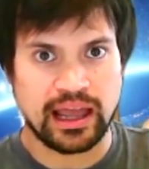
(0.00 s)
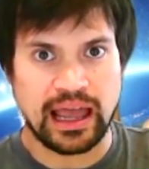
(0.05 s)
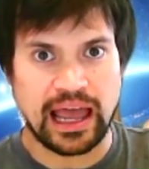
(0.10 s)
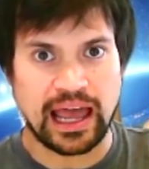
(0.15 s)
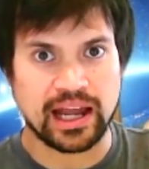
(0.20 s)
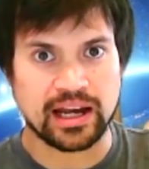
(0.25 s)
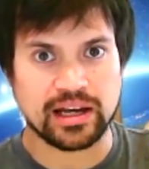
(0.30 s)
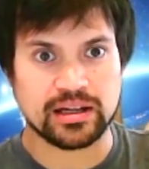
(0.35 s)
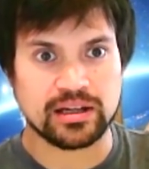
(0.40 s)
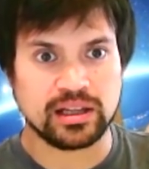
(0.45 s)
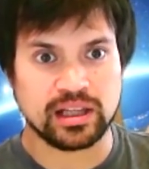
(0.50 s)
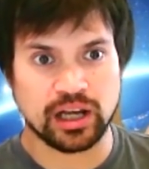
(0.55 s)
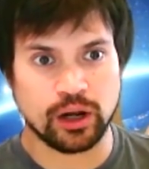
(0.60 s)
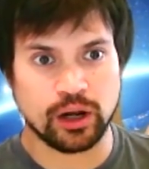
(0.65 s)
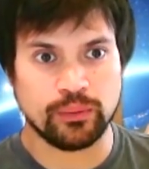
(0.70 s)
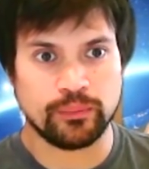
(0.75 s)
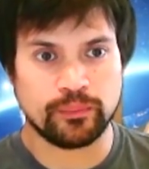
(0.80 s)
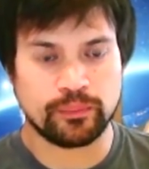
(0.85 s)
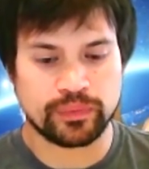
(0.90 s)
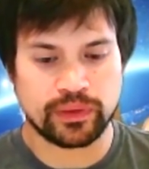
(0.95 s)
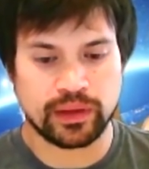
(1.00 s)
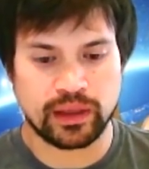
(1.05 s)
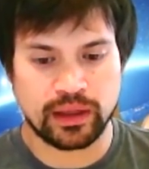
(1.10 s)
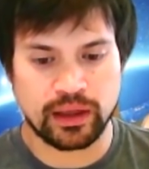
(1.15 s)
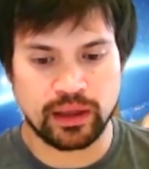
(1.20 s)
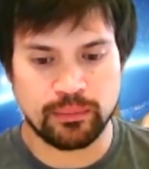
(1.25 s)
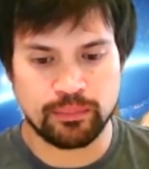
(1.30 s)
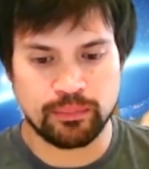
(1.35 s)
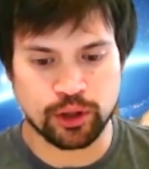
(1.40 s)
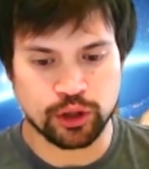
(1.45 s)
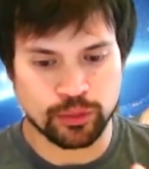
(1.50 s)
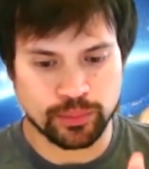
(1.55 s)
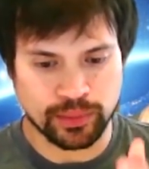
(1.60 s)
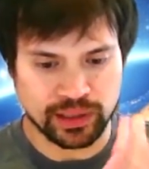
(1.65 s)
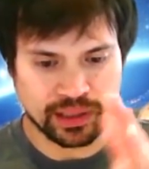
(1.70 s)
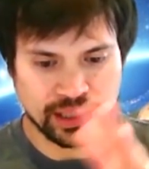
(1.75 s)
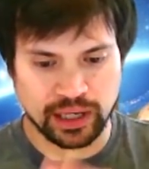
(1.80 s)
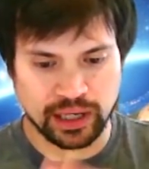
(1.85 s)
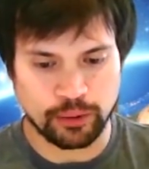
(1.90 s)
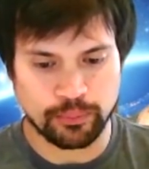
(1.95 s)
And you know, put them in,
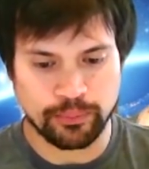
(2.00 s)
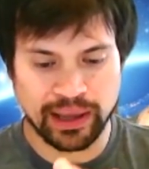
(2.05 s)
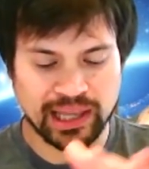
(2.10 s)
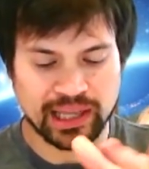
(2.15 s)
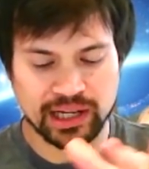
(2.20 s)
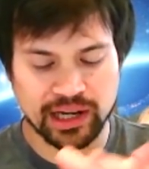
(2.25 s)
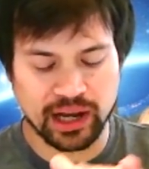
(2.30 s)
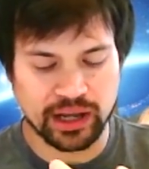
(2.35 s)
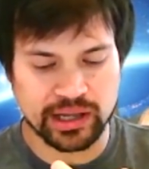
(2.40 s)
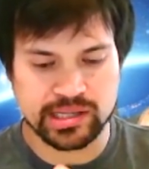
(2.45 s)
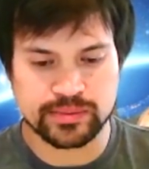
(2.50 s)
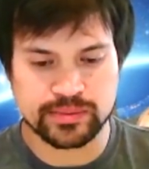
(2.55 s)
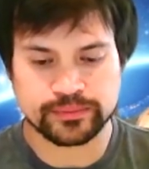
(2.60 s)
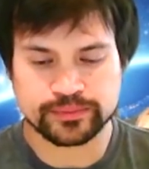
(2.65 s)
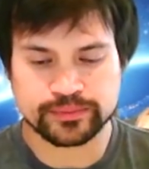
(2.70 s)
you know, make it nice.